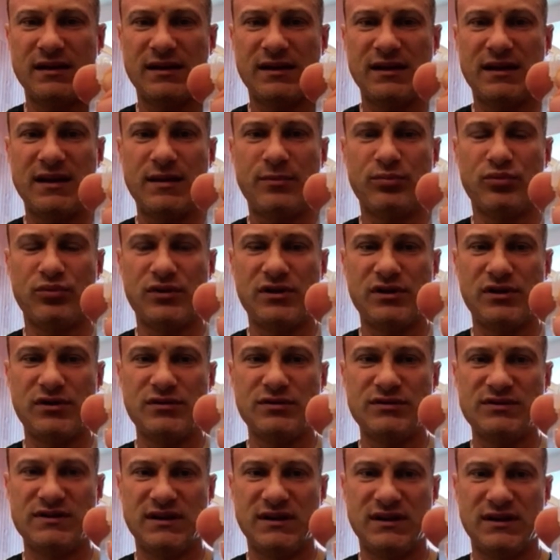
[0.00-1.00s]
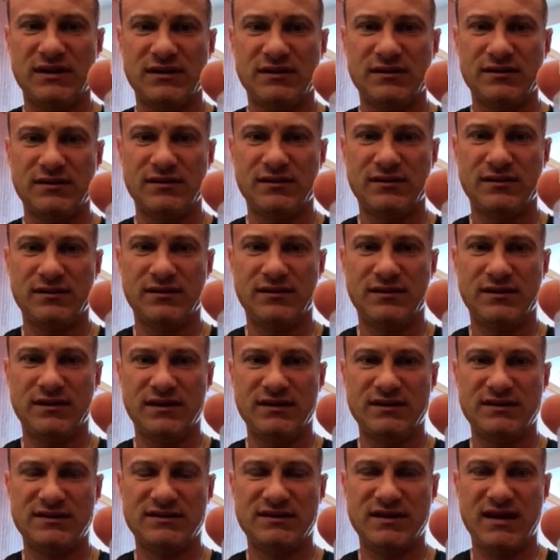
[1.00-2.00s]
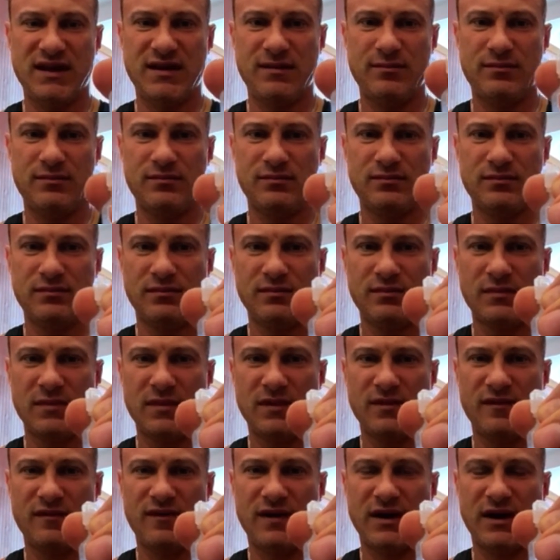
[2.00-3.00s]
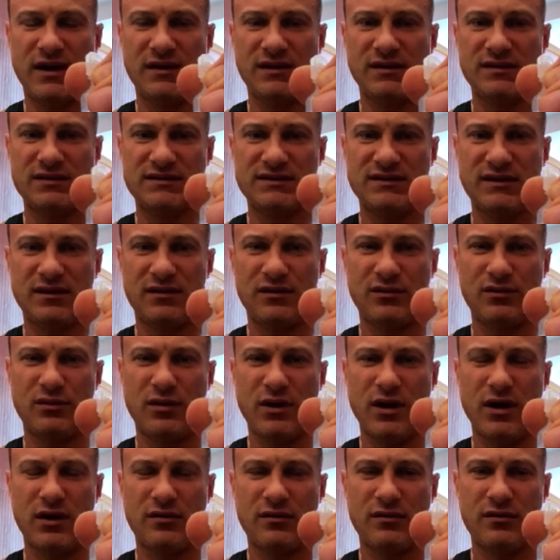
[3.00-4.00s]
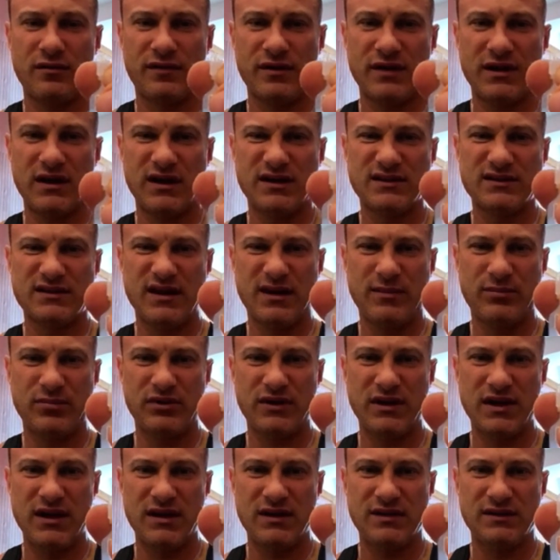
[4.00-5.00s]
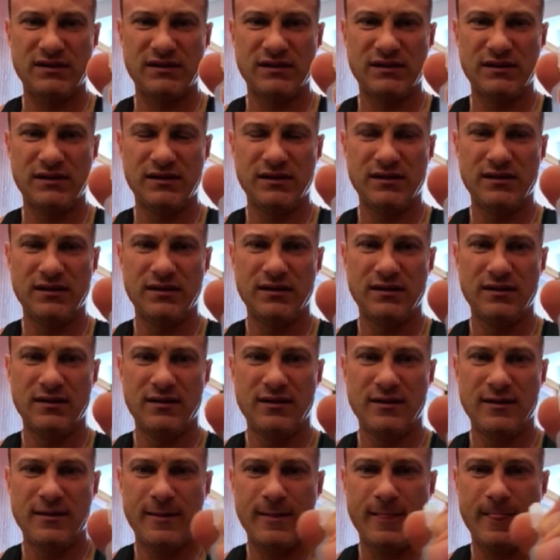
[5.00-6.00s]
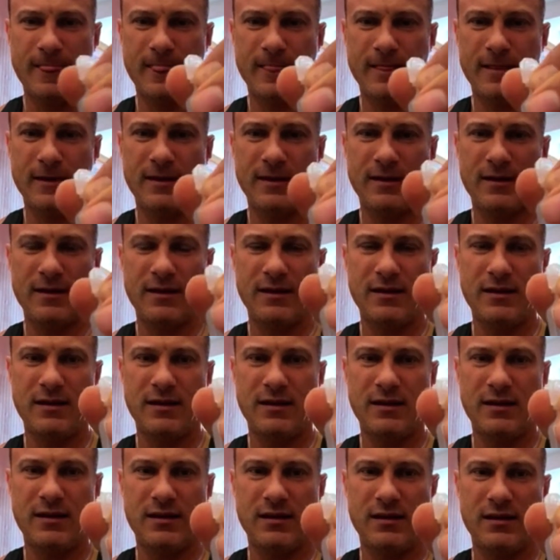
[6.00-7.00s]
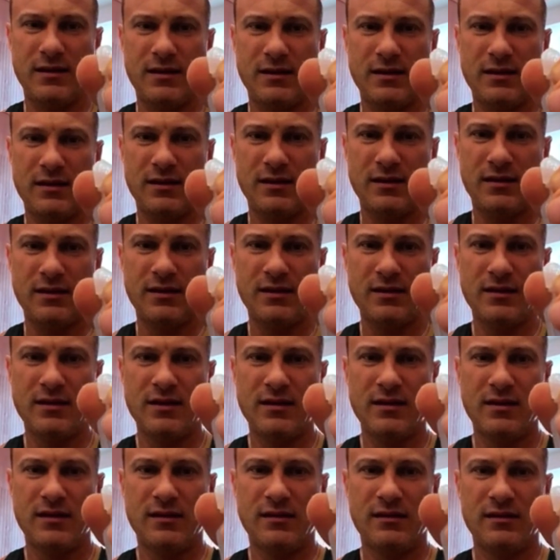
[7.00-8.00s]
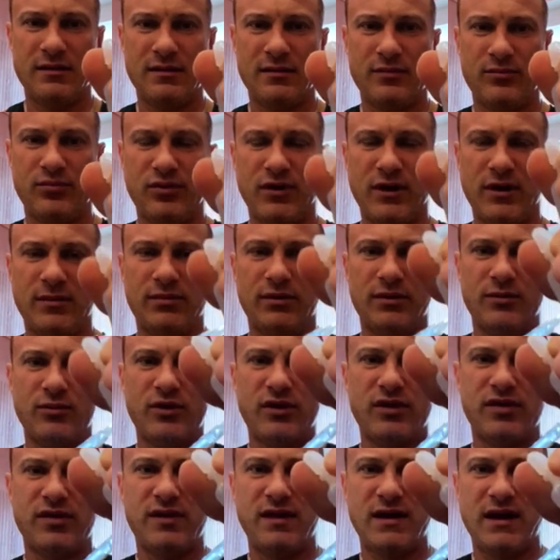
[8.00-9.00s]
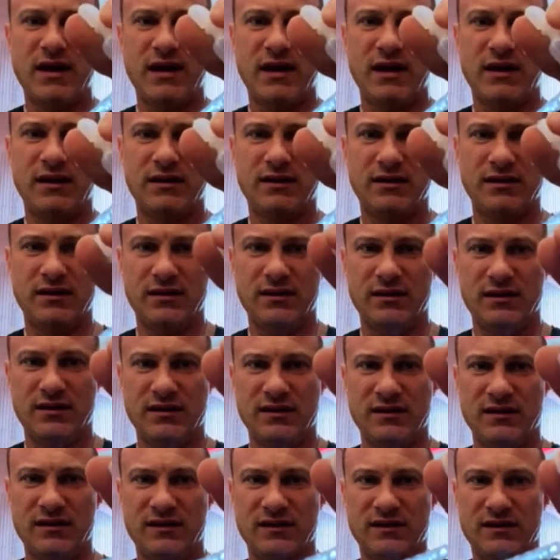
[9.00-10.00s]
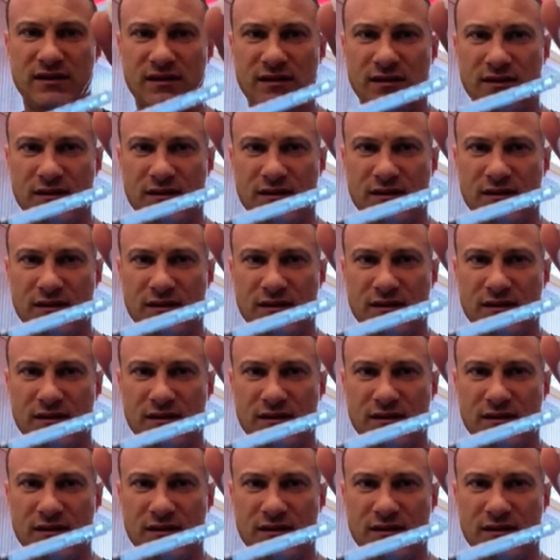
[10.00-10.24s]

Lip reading: keep reusing this same vial of sterile water over the next couple days. And problem with that is